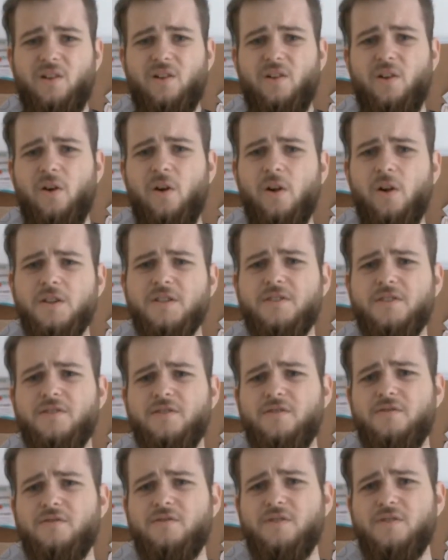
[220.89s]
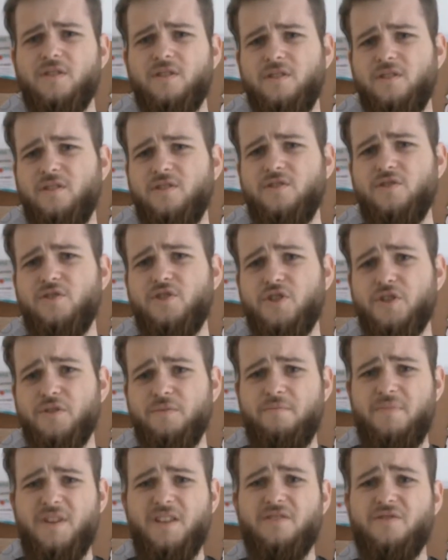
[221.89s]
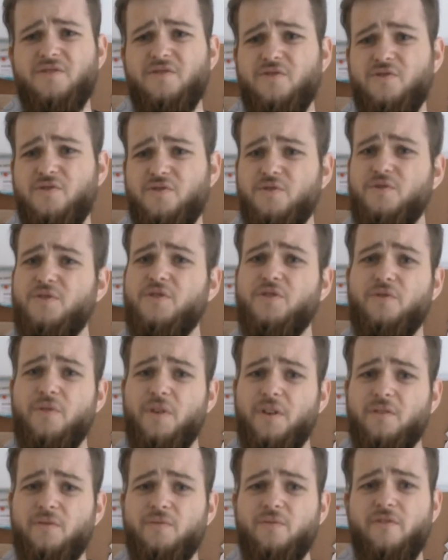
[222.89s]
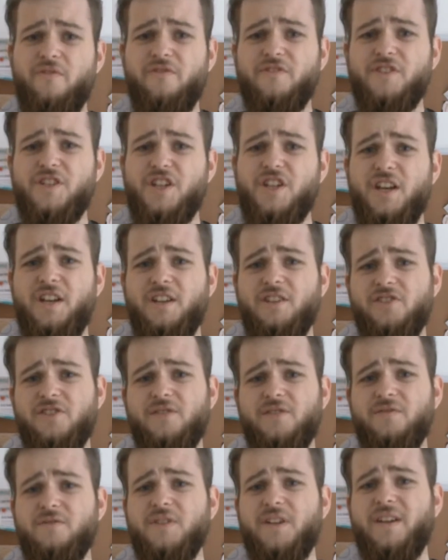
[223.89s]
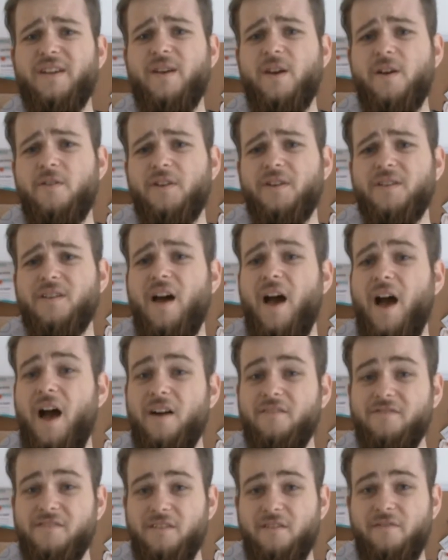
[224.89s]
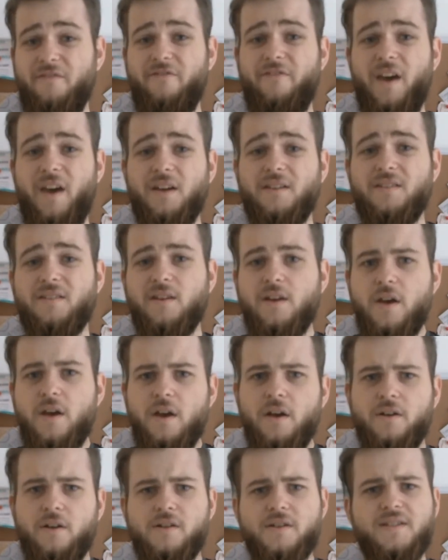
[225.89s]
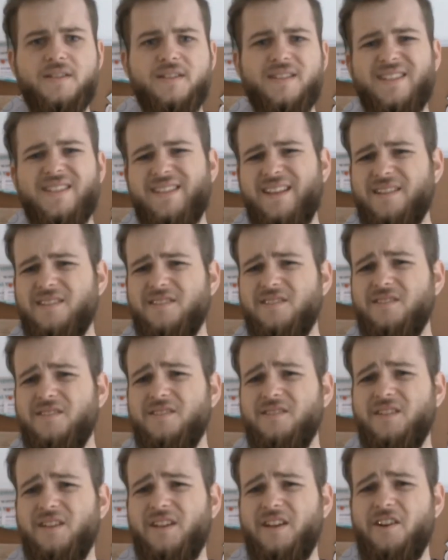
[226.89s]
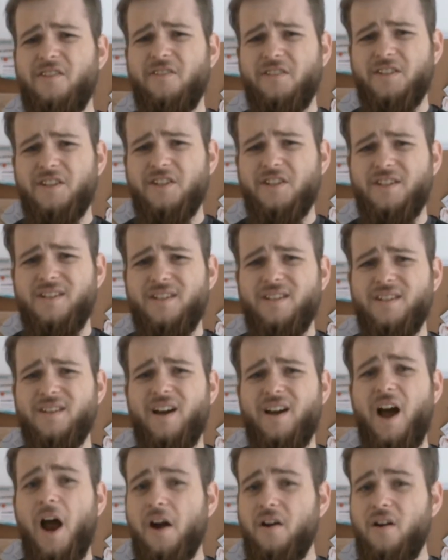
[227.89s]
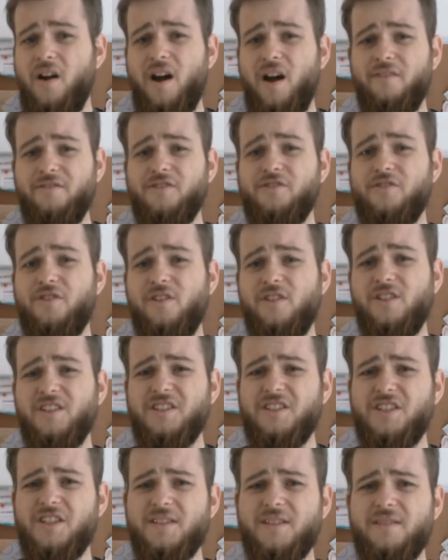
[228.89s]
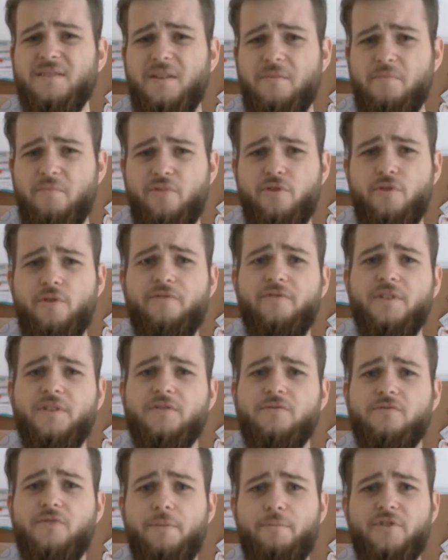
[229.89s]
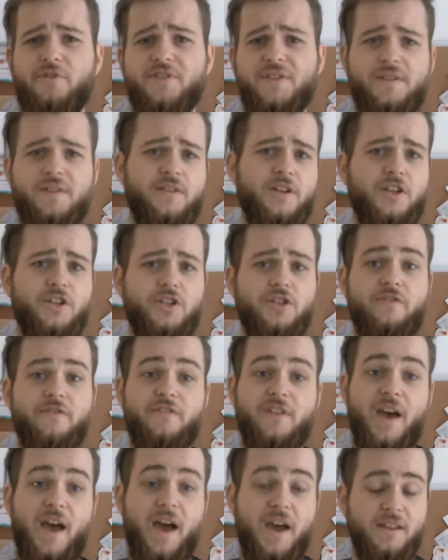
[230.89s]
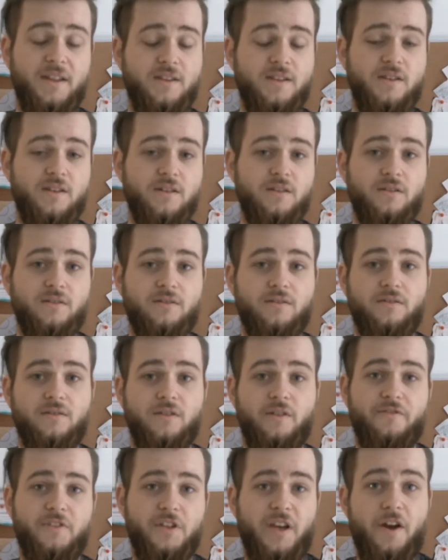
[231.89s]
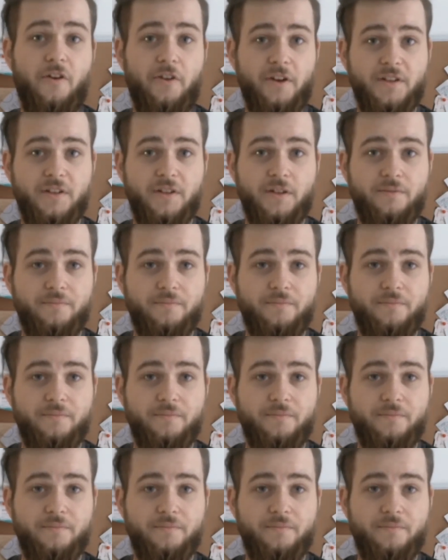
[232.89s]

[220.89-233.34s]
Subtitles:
Also, you shouldn't be too strict with changes to the character after the fact, because the stats on the character sheet are, after all, just an imperfect representation of the idea of the character.